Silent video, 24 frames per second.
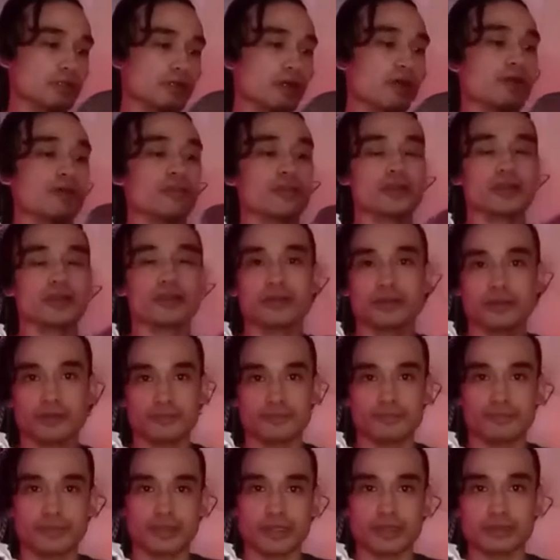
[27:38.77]
Oh, there you go.
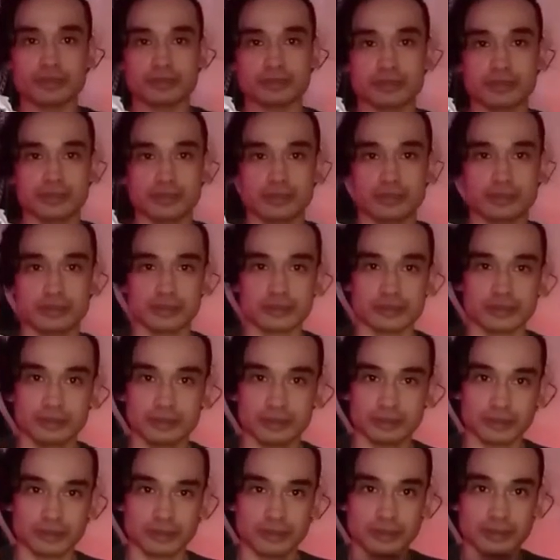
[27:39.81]
There's the.
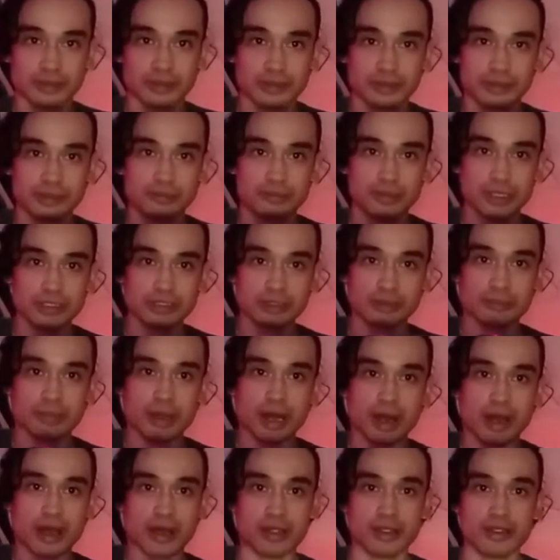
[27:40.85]
You make the
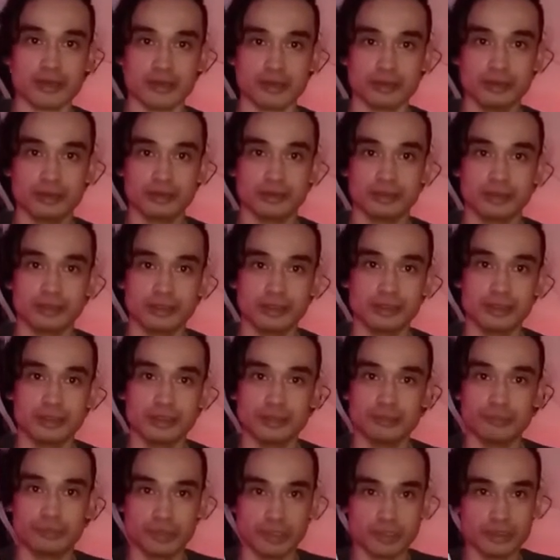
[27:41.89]
pie,
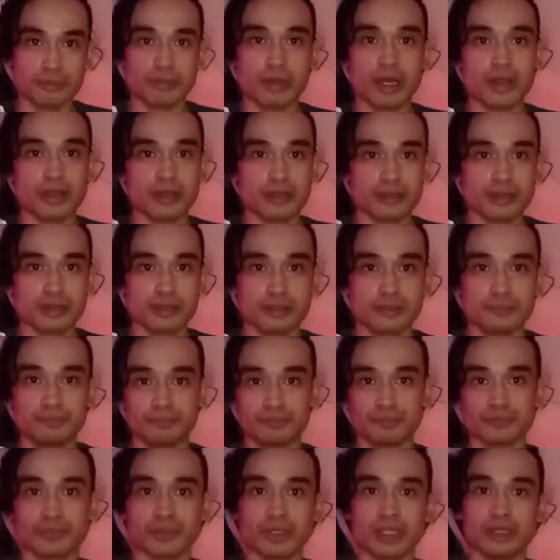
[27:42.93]
put the pie in there.
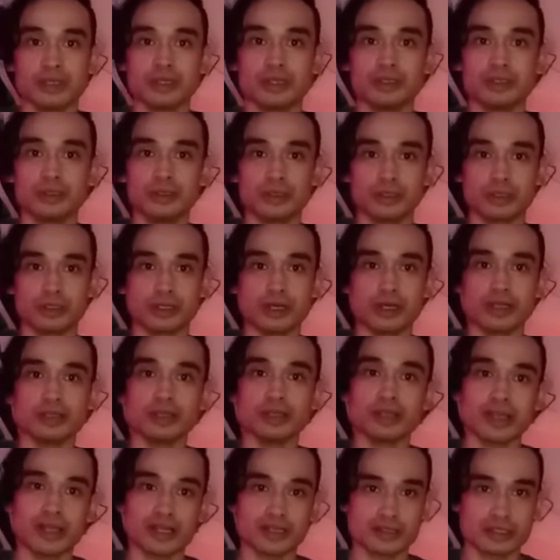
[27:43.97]
You can
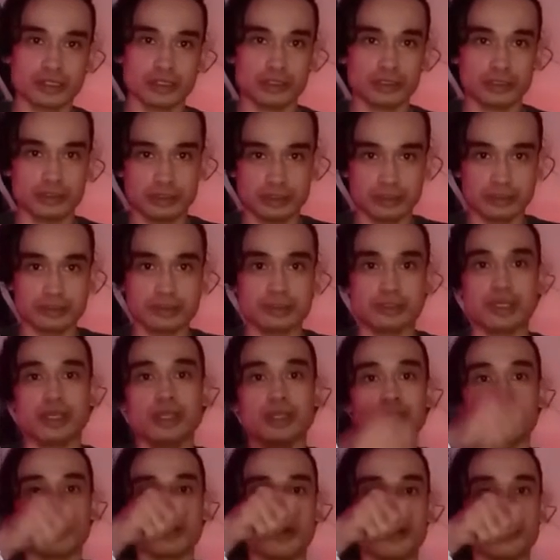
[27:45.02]
unlatch it,
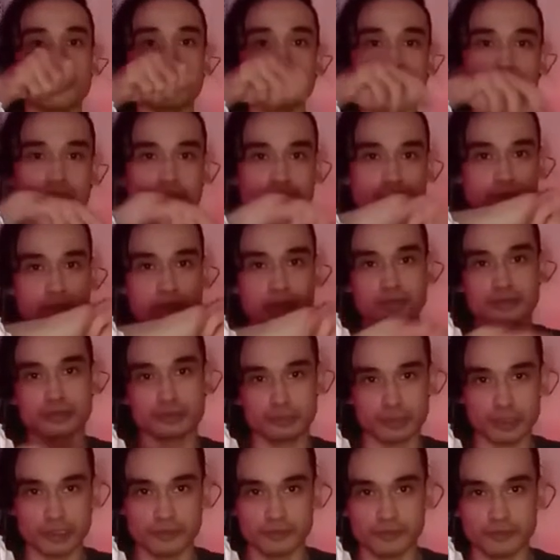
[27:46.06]
take it off, and now you have a
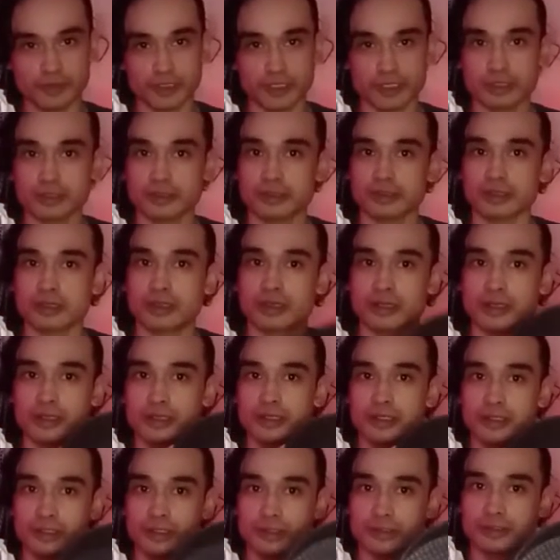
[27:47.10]
perfect
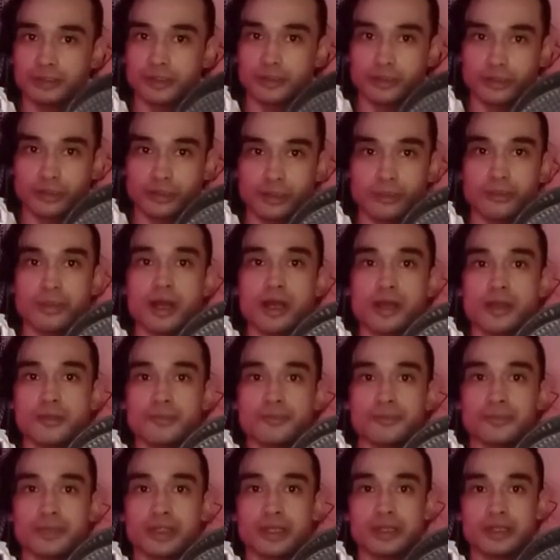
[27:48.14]
circular pie.
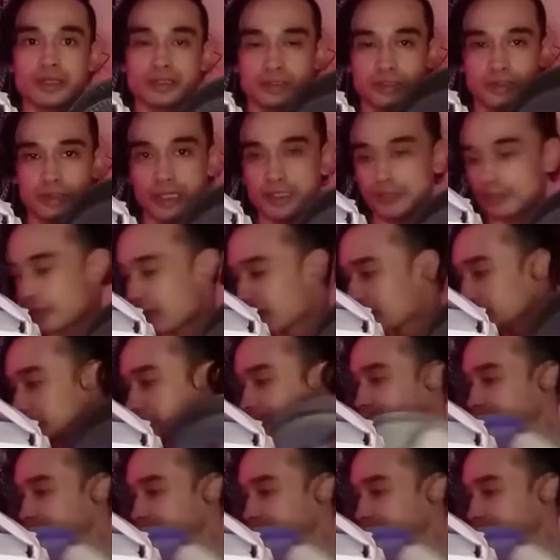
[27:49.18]
So, that's that.